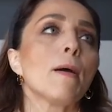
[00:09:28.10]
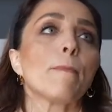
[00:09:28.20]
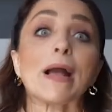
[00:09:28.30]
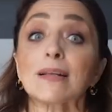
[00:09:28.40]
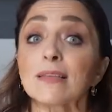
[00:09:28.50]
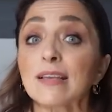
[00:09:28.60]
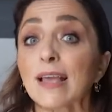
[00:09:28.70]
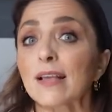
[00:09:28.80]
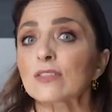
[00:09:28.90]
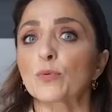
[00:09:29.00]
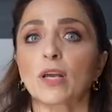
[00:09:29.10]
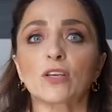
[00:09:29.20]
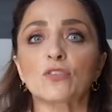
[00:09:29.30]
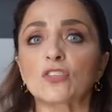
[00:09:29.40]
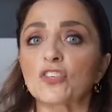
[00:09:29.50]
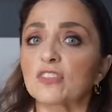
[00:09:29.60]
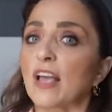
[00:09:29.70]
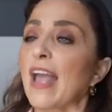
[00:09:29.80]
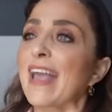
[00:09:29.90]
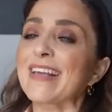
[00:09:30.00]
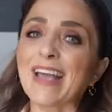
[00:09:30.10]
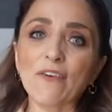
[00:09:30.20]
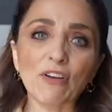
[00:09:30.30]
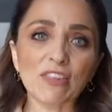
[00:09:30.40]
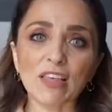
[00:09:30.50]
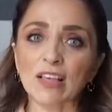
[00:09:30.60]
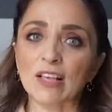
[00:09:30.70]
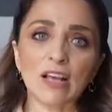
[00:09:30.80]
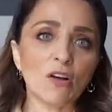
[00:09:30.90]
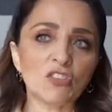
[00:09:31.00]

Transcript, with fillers: Back in the days when I used to just hang everything